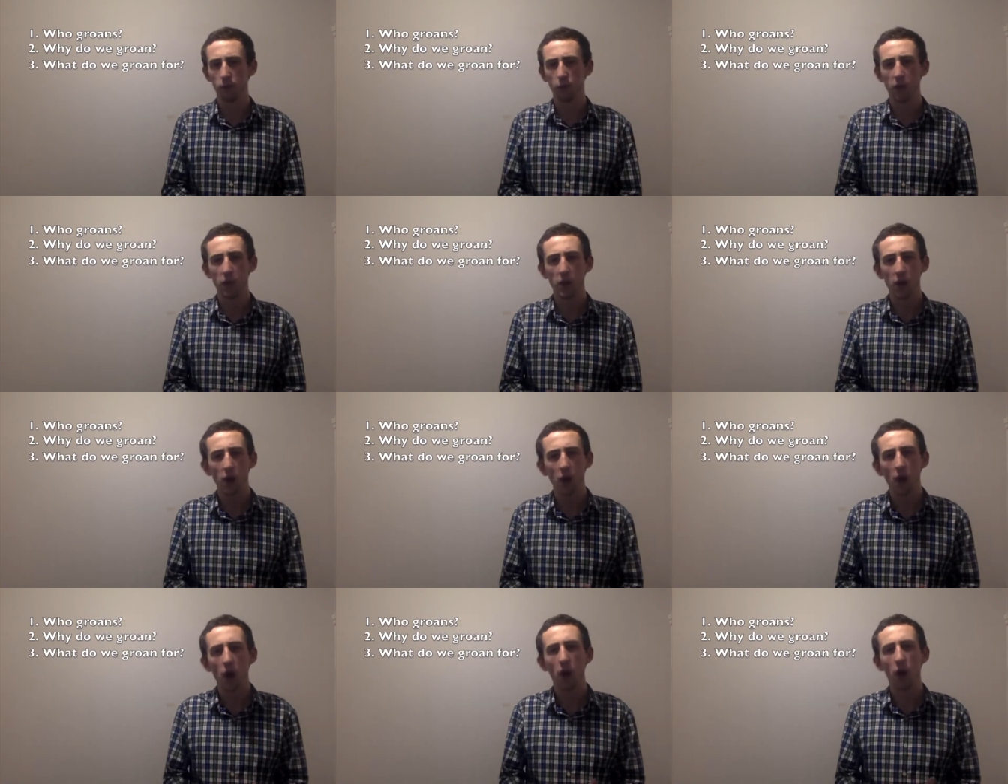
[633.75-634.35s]
We
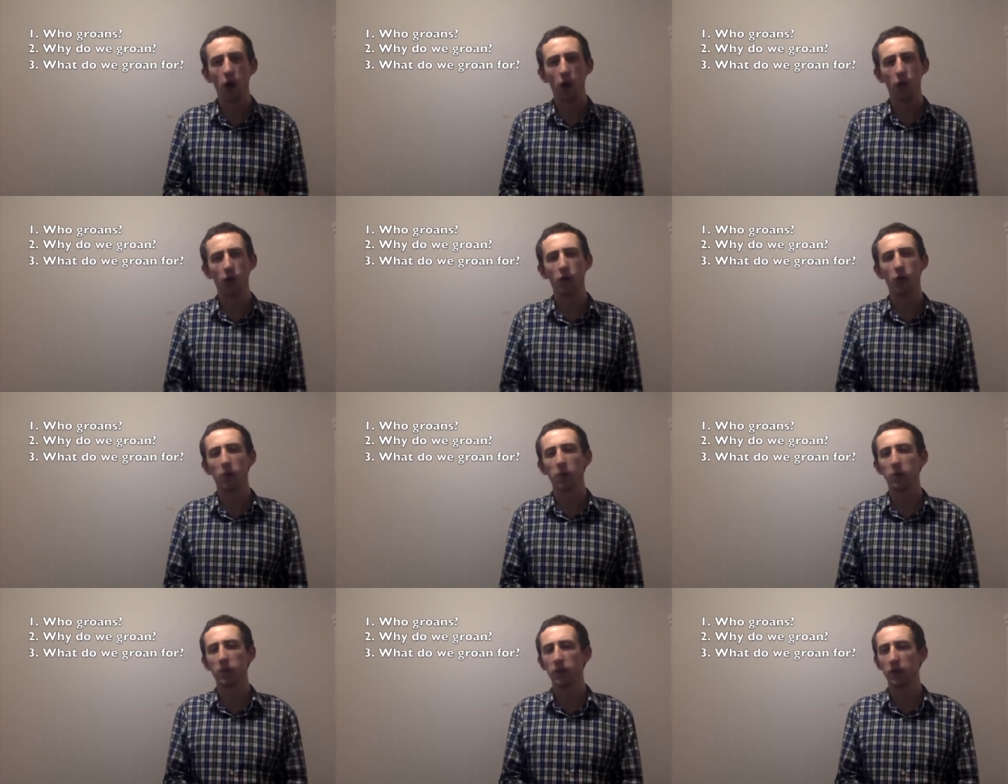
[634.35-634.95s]
are
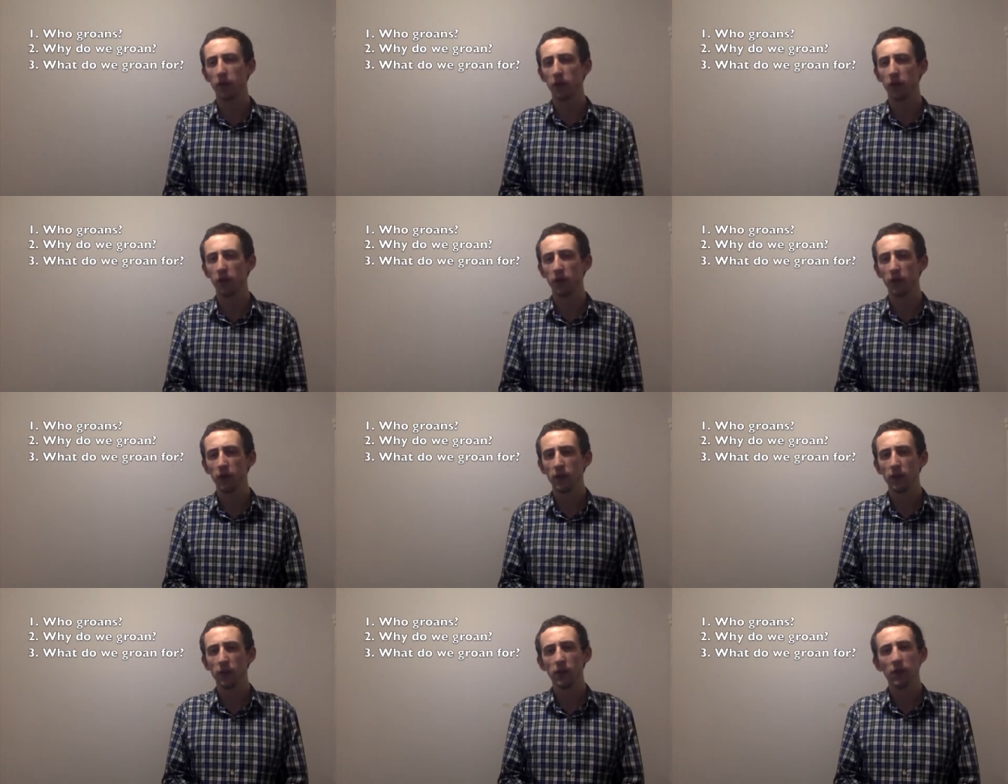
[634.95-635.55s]
adopted.
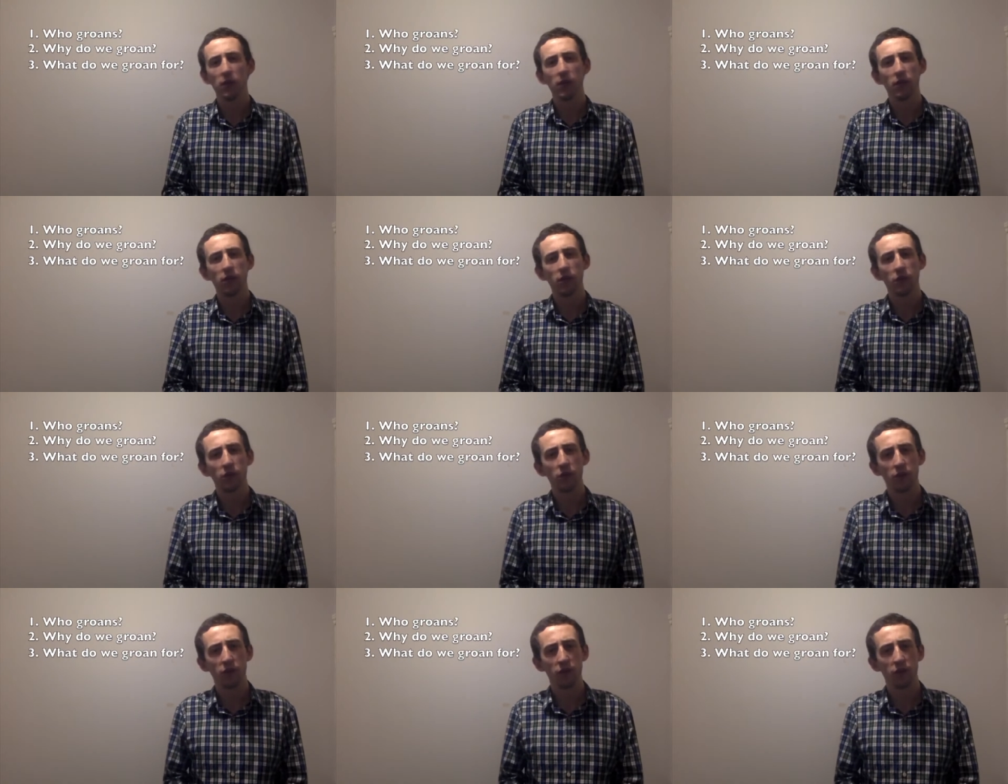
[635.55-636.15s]

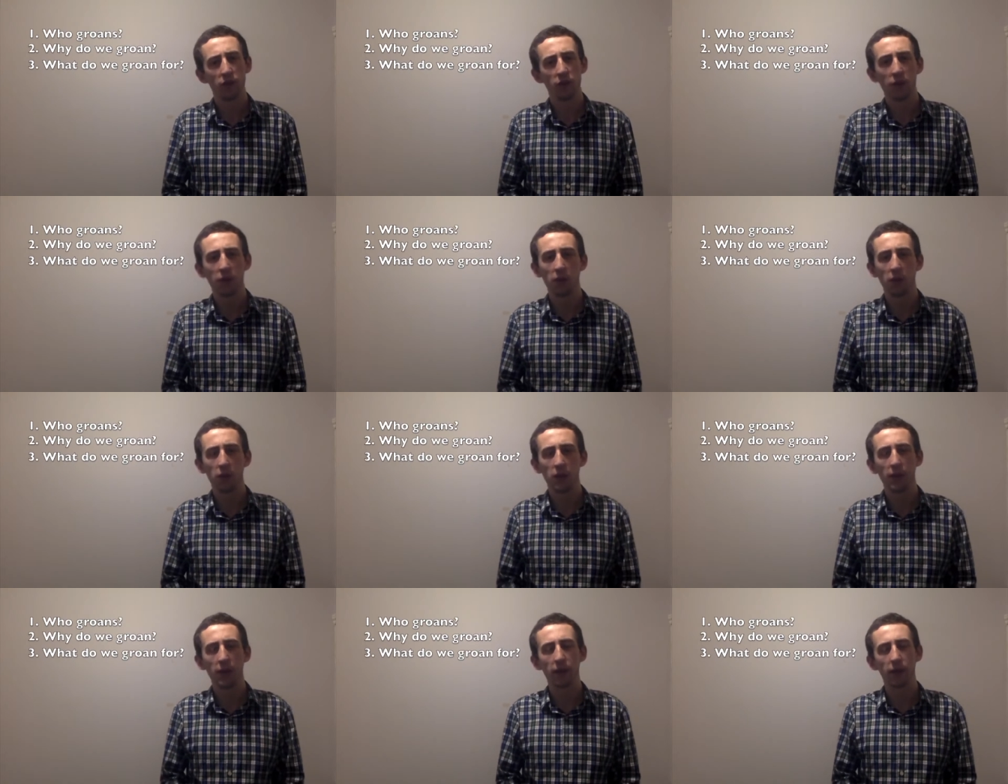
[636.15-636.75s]
Verse
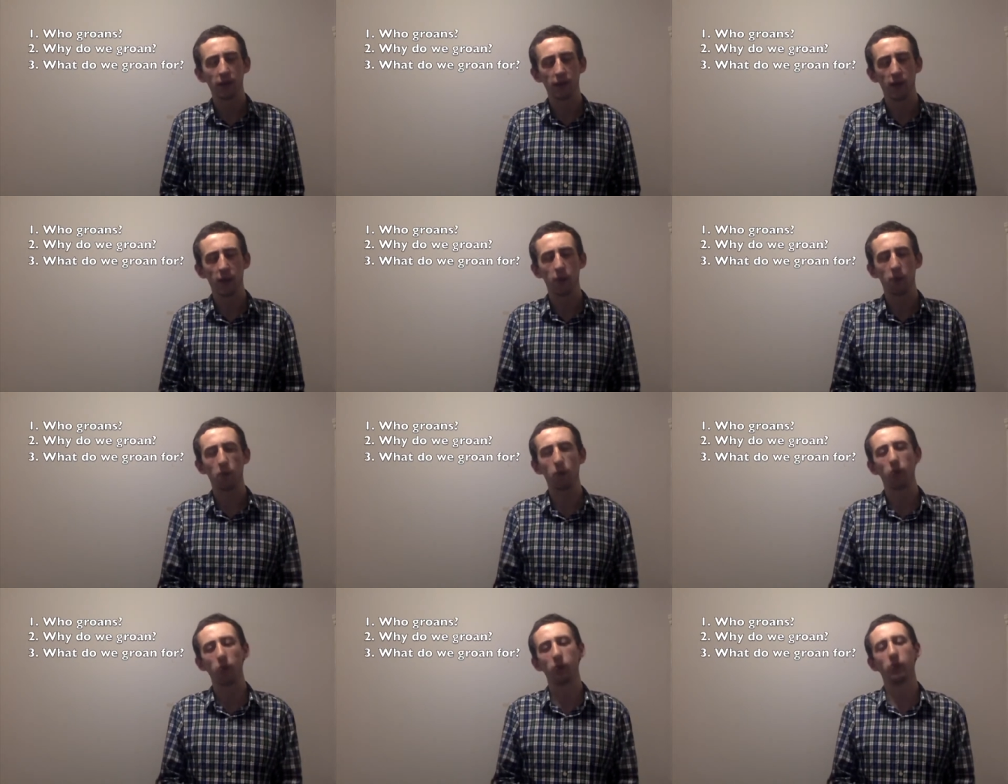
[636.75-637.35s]
15 makes that
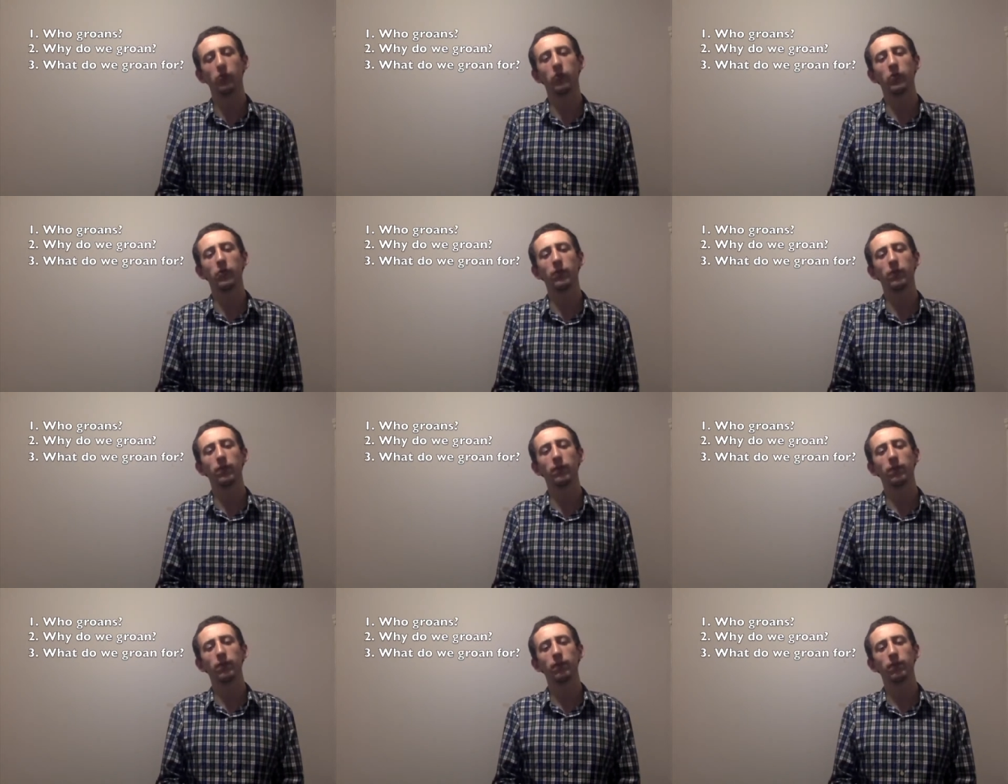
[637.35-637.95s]
point.
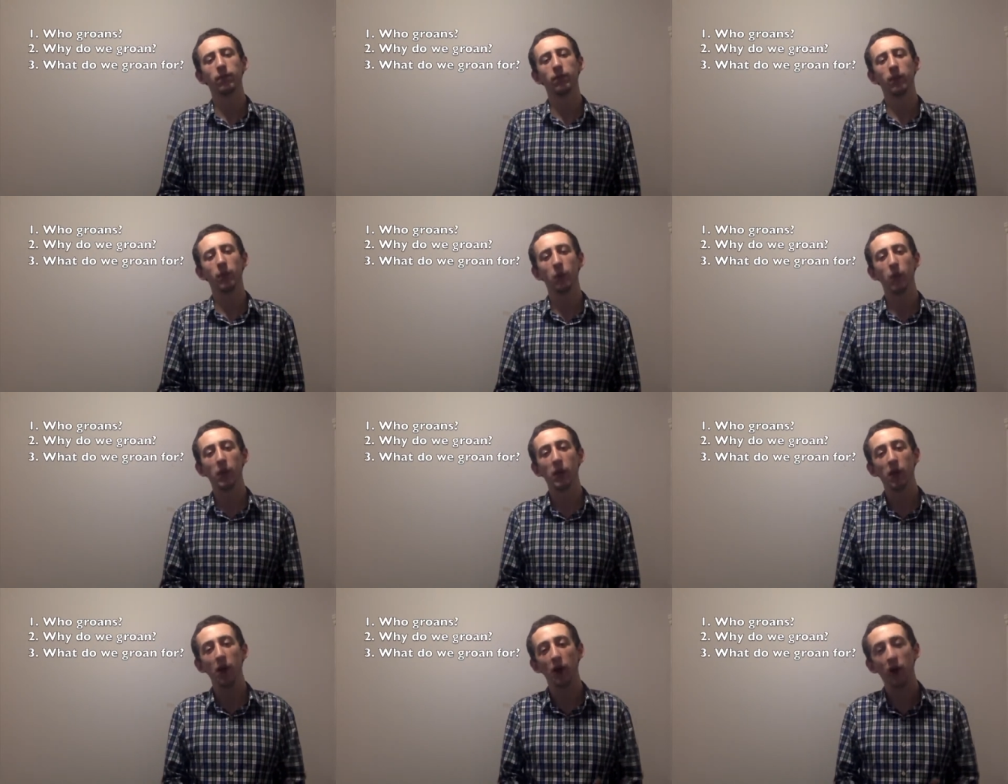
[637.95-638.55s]

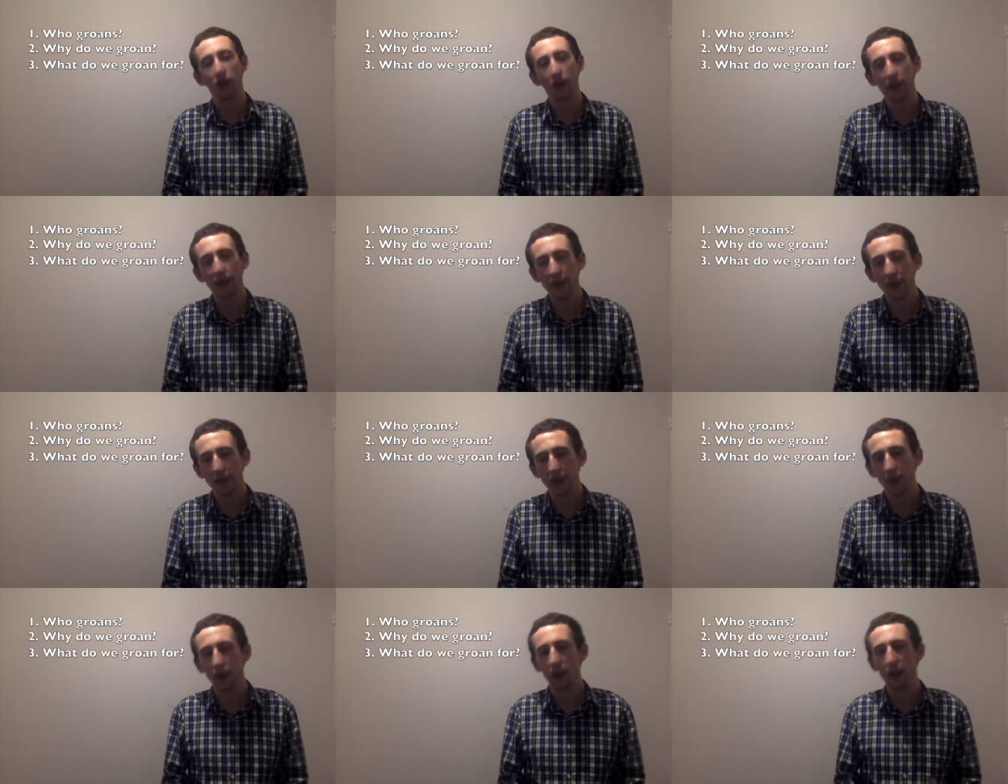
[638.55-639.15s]
We are
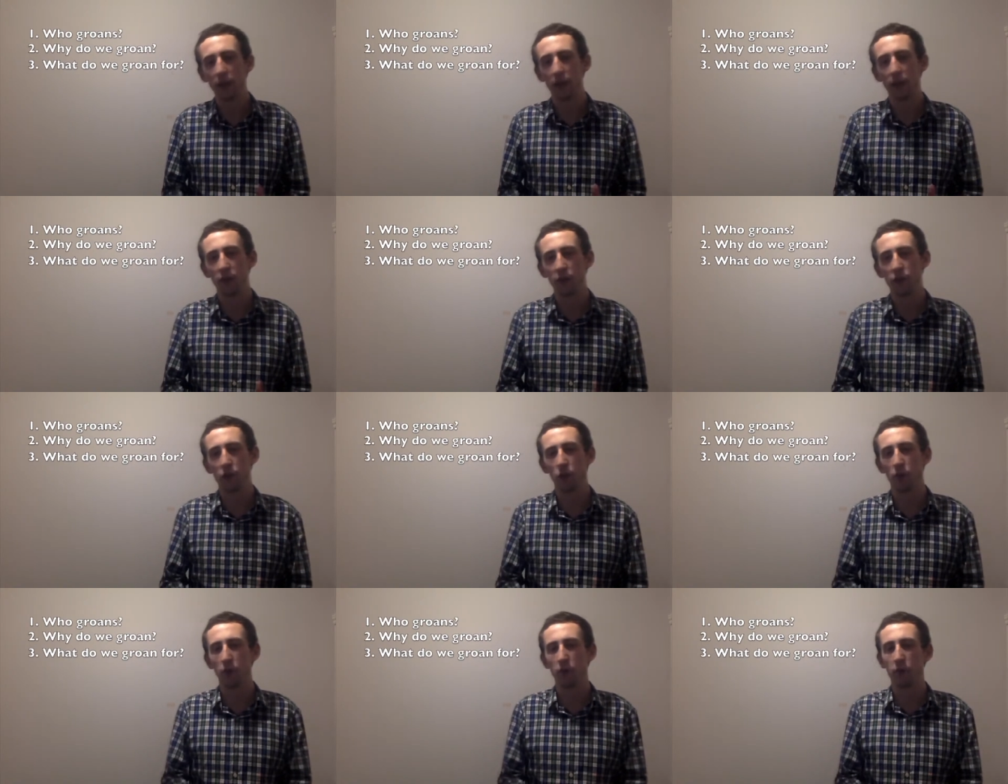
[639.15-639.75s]
legally
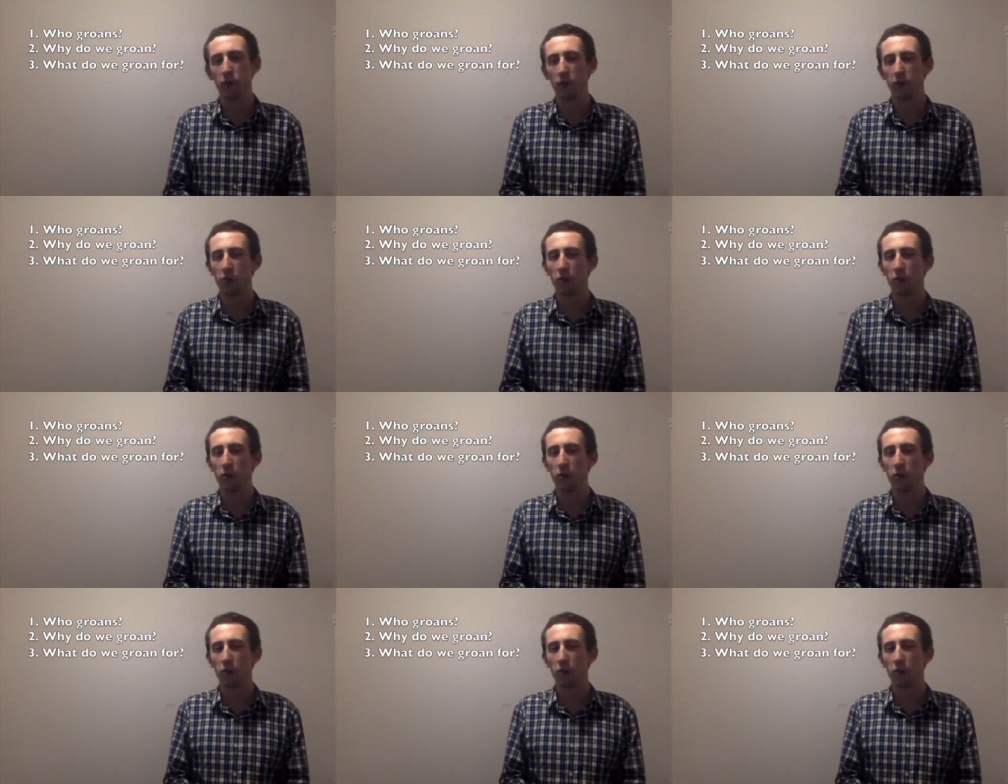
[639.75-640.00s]
adopted.